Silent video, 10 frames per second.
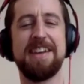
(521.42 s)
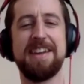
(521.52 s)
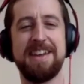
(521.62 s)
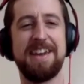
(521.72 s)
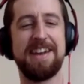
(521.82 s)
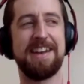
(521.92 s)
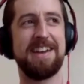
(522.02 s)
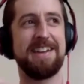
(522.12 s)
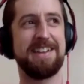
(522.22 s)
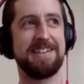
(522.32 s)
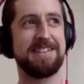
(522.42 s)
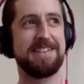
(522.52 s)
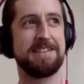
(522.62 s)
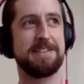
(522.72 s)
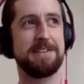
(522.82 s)
and it's
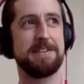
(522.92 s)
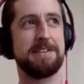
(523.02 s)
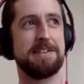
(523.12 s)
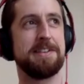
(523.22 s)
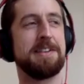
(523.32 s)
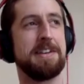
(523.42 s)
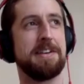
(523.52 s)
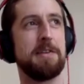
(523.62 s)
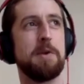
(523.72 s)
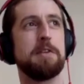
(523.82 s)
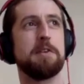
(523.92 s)
this nearly whether